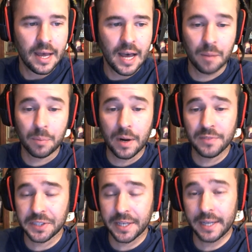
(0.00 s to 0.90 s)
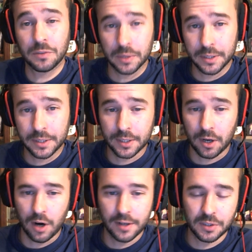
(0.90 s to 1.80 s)
Brave the Sands, really good
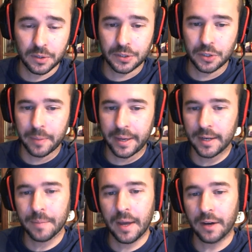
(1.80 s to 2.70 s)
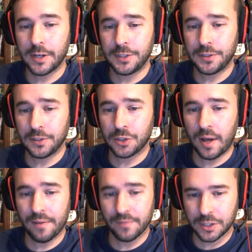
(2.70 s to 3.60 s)
card. It's only 2 mana. Creatures you control
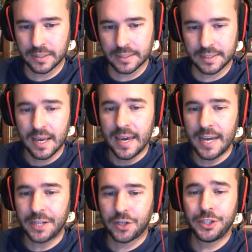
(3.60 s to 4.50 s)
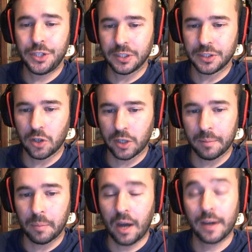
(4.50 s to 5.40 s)
have vigilance. Each creature you control can
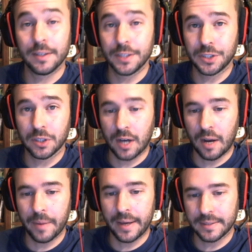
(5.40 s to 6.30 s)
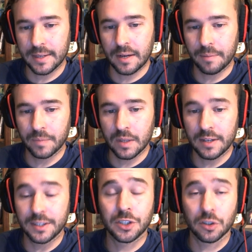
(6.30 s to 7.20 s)
block an additional
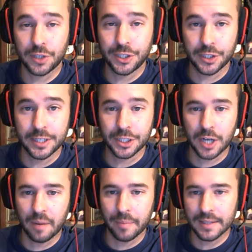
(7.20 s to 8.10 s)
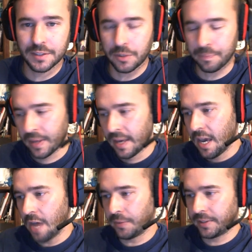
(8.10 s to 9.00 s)
creature each combat. So
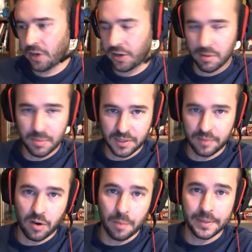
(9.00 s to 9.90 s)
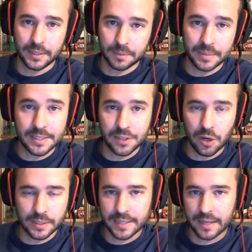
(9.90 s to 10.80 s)
if we start giving some of our big beast
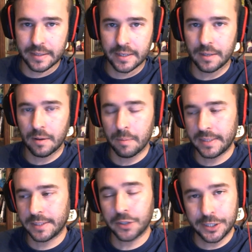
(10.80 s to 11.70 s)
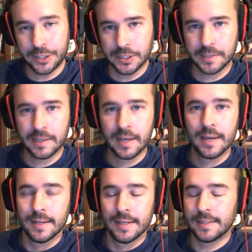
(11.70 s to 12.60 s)
tokens out there, beast creatures,
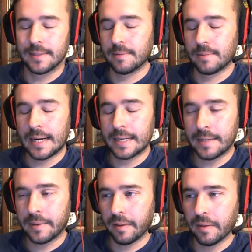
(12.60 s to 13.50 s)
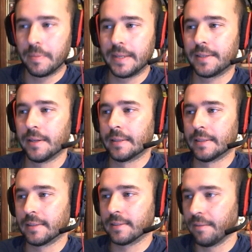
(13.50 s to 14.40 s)
I don't know why I keep calling them beast
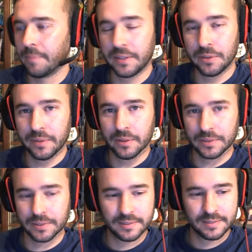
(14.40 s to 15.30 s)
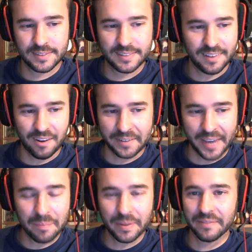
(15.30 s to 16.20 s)
tokens. I've been doing those all
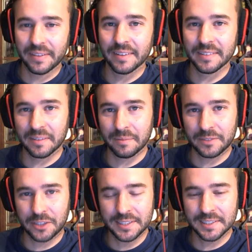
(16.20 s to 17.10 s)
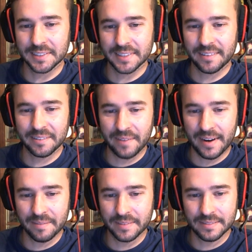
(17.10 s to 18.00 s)
gameplay videos. They're creatures. I don't know
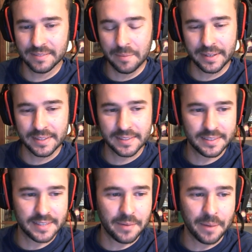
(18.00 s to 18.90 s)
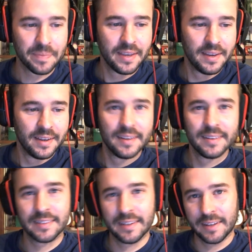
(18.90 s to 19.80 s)
why. It doesn't make any sense. Anyway,
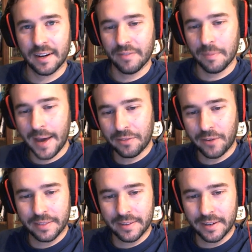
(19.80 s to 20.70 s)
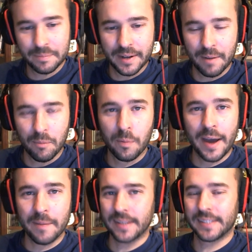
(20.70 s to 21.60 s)
kind of got off the path right there, but I'm more mad
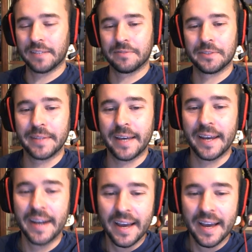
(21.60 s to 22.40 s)
at myself for doing that.